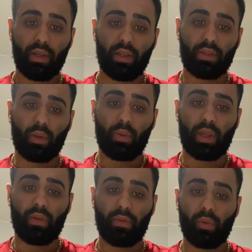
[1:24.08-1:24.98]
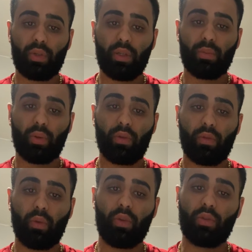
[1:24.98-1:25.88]
So you would get 14.4
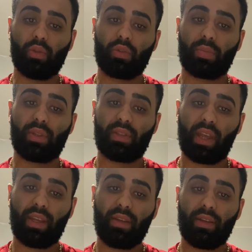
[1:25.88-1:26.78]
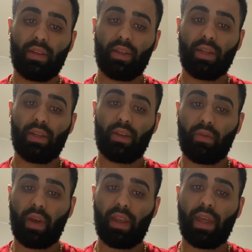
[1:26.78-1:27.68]
joules per second.
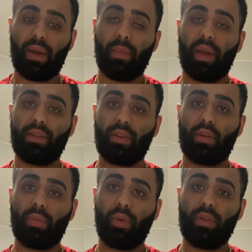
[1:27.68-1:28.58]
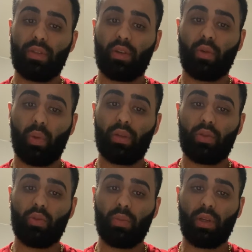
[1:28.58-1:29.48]
Divide that by
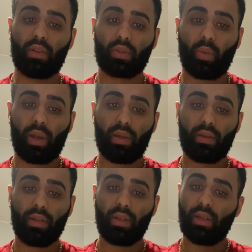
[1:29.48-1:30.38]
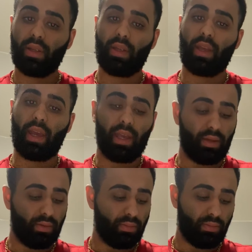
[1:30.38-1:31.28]
0.012 meters squared,
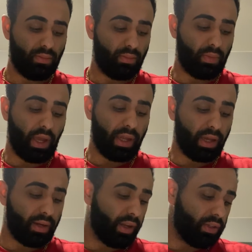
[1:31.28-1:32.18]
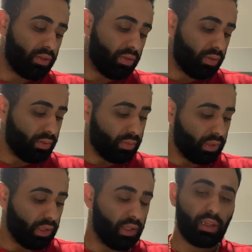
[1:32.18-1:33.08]
and I got a nice
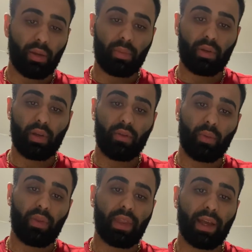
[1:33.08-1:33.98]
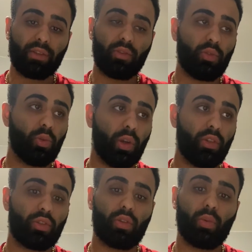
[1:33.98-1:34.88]
clean number of
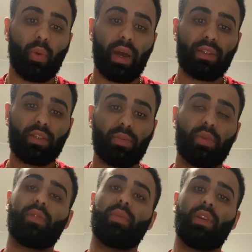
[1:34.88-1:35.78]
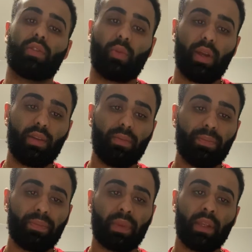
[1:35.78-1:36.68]
1,200 watts per meter squared.
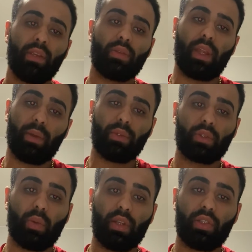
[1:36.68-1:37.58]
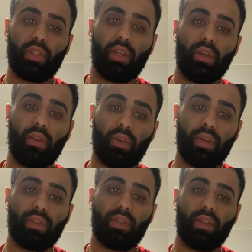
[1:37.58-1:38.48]
So that was question
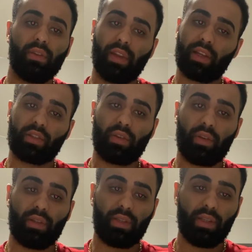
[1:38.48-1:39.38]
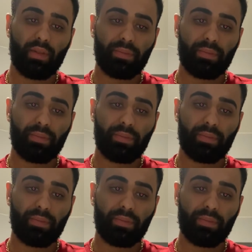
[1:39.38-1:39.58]
3C of lecture 13.